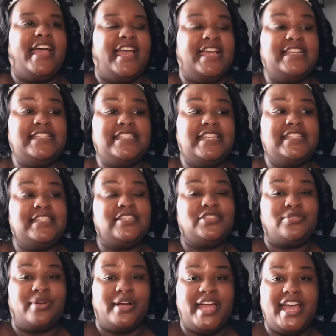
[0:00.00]
And he says this
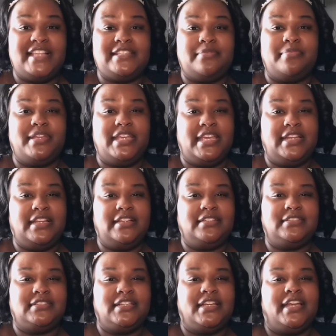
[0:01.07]
story has a beginning
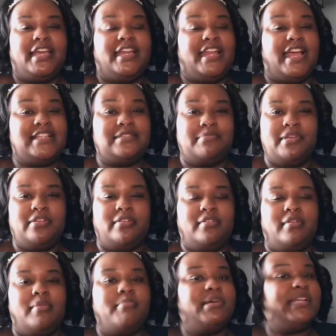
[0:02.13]
and it has a
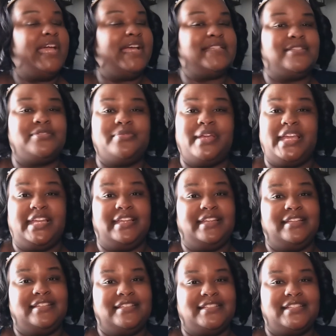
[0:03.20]
middle, but it has no
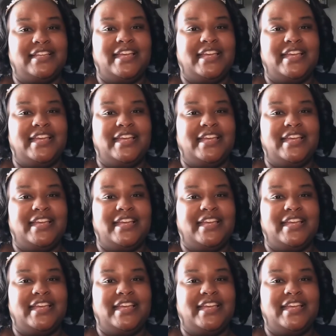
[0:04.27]
end.